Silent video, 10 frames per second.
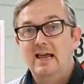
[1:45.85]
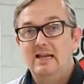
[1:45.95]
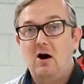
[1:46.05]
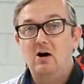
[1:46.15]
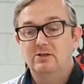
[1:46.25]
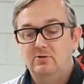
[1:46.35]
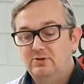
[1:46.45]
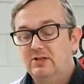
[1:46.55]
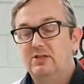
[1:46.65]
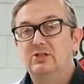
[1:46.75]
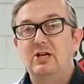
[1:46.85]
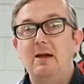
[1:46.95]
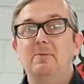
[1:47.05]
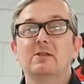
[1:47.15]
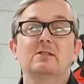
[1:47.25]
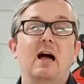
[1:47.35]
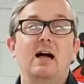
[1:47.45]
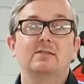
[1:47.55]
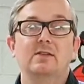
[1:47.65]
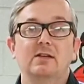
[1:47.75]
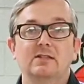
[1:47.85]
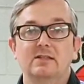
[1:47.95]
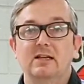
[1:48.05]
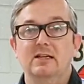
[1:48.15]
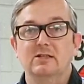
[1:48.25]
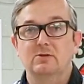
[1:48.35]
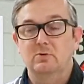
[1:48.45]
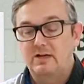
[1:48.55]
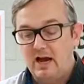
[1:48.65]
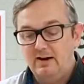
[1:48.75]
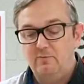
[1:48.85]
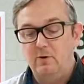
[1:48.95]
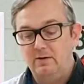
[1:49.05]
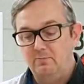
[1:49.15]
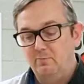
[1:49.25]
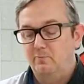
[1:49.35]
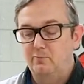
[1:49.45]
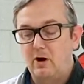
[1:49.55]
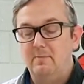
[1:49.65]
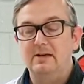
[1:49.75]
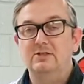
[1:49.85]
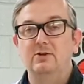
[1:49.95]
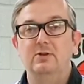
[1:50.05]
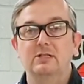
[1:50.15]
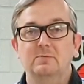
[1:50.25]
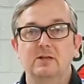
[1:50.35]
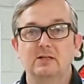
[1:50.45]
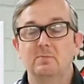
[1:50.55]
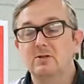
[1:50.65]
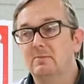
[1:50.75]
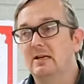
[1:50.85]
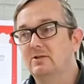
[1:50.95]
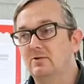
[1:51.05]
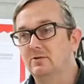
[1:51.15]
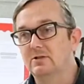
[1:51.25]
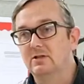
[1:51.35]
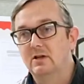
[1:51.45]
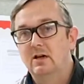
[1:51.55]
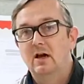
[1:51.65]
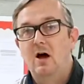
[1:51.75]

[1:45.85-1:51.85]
And it also, just the shape and the size of this is kind of what brought me to this, because most of my students